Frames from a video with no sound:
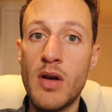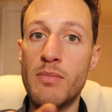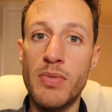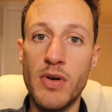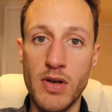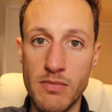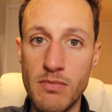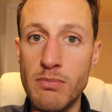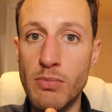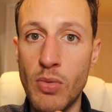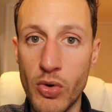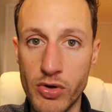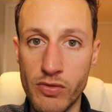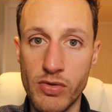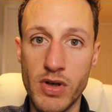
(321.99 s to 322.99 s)
but
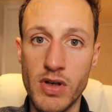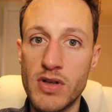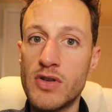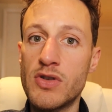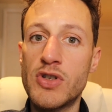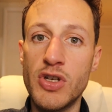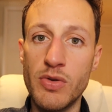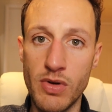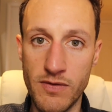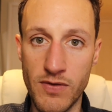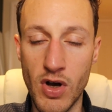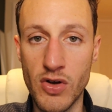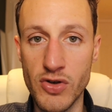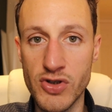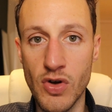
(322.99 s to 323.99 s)
moderate to
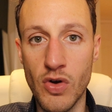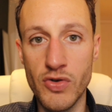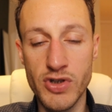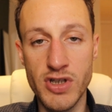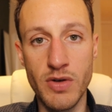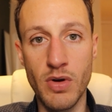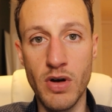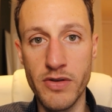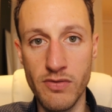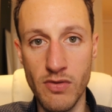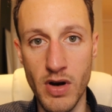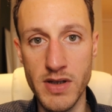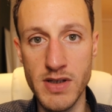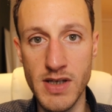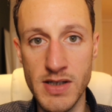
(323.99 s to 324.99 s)
advanced
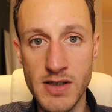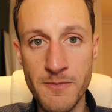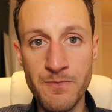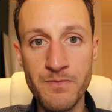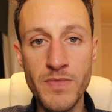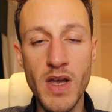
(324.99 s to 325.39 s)
osteoarthritis.